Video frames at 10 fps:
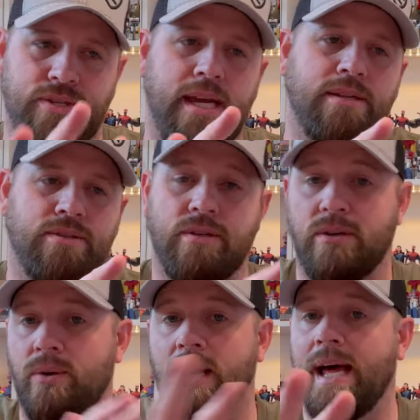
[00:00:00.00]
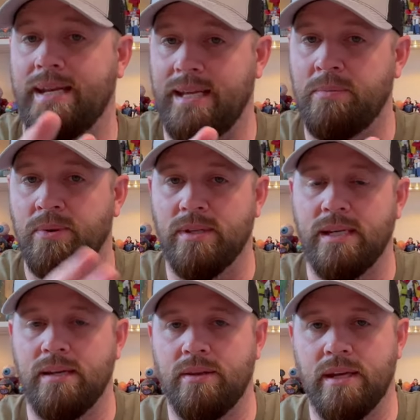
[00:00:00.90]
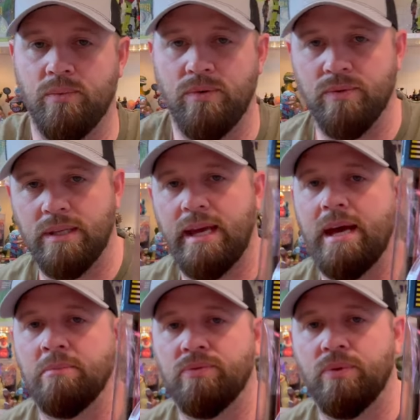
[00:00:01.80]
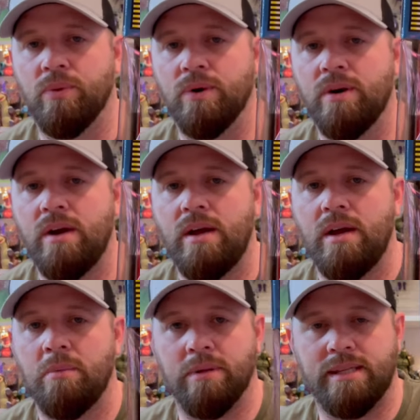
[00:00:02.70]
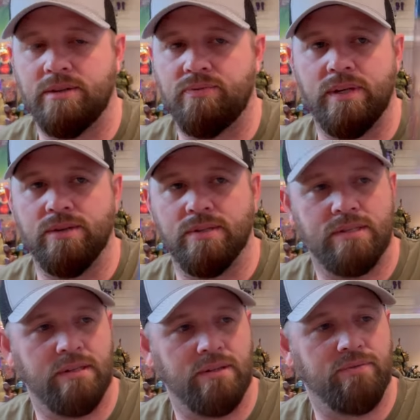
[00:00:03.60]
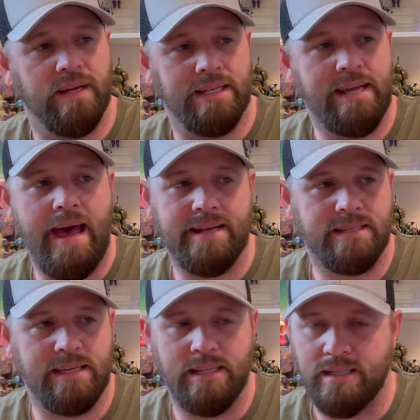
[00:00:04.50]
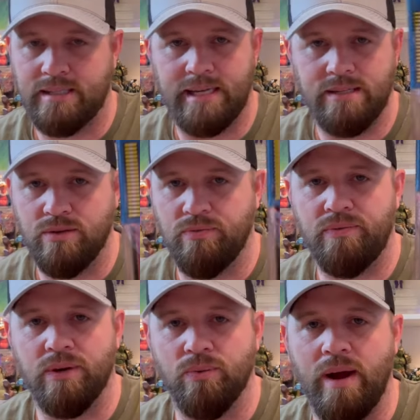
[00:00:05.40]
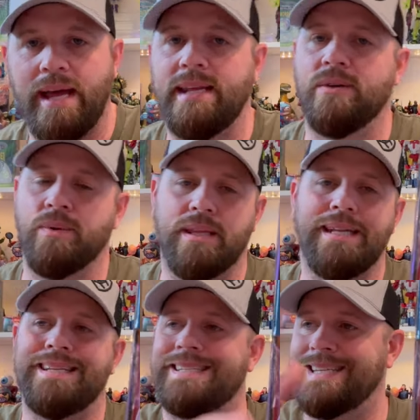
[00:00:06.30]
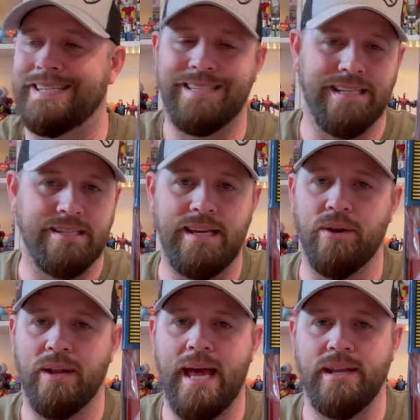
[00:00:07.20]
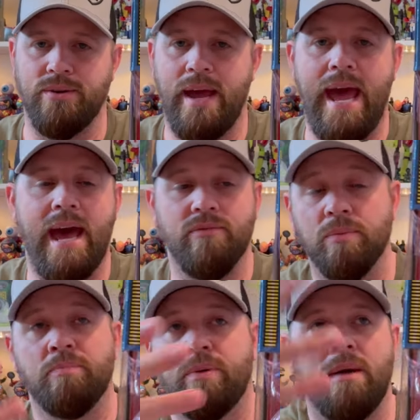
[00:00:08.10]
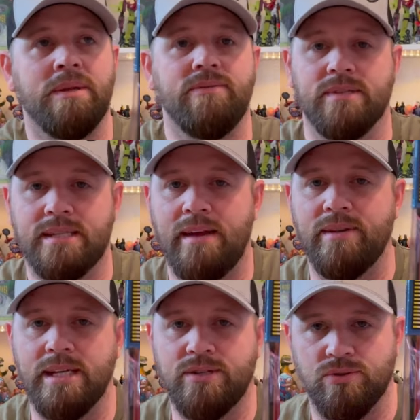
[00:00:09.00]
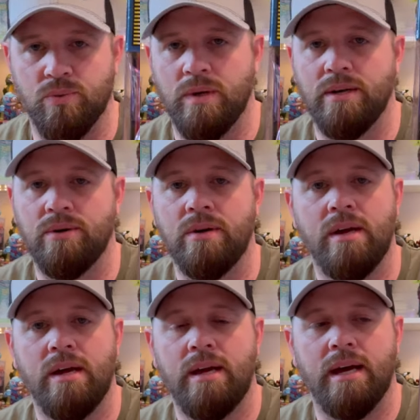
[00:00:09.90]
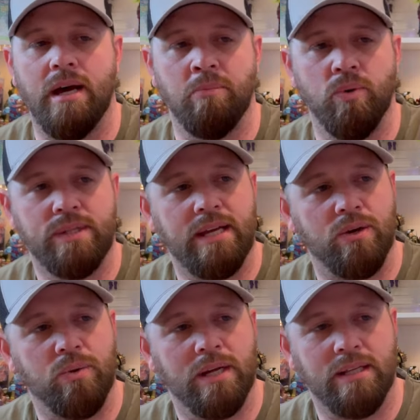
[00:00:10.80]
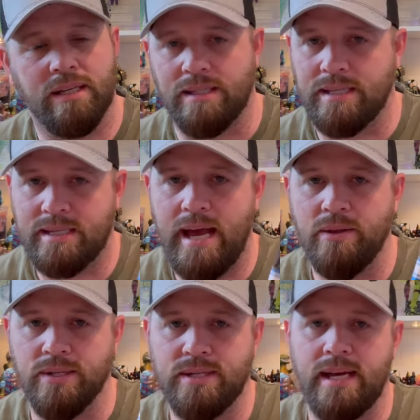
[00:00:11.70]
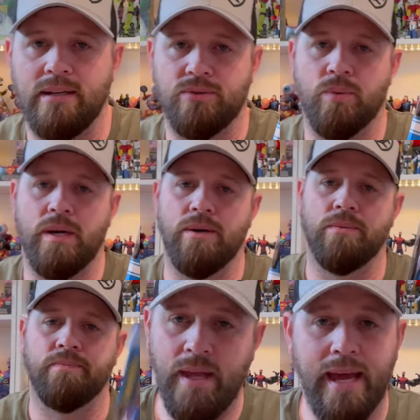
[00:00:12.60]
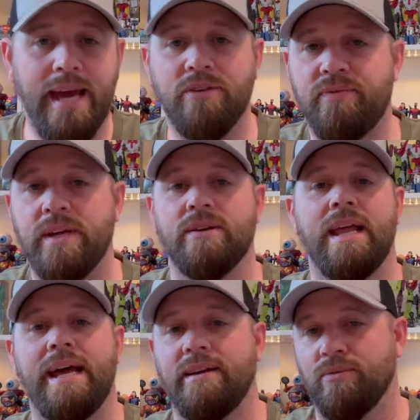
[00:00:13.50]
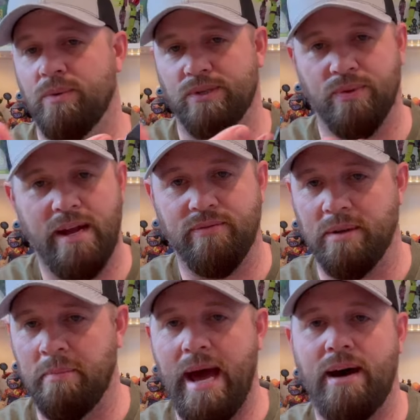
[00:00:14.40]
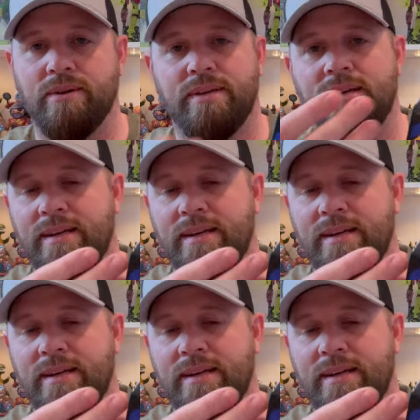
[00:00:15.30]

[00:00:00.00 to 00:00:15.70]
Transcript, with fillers: Jada is going to go a lot deeper than anything we have really had before. But this figure just looks fantastic. He looks like he's going to fit right in with any six inch scale line you have, or probably even seven inch as well. Uh, but we'll take a quick look at this guy on the channel as well. And a figure line everyone's raving about,